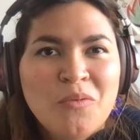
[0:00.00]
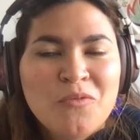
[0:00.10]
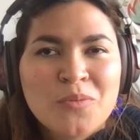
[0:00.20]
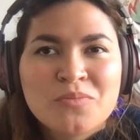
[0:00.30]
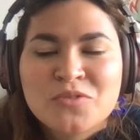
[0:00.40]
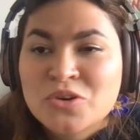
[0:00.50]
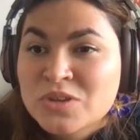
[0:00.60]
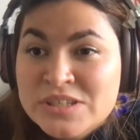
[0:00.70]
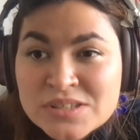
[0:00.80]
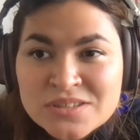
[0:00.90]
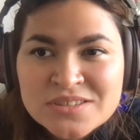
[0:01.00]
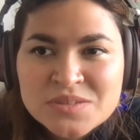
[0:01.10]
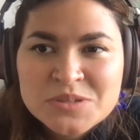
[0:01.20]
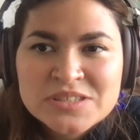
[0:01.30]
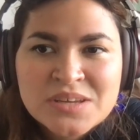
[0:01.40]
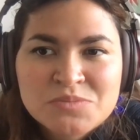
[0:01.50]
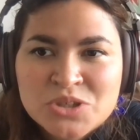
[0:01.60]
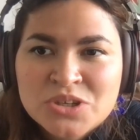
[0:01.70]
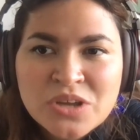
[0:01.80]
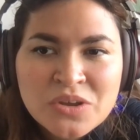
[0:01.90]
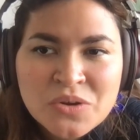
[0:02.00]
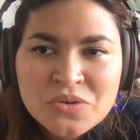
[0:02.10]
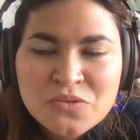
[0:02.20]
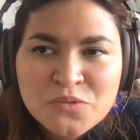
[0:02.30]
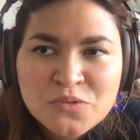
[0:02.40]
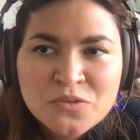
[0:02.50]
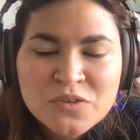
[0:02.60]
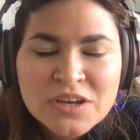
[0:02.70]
from your listeners, because I'm sure you've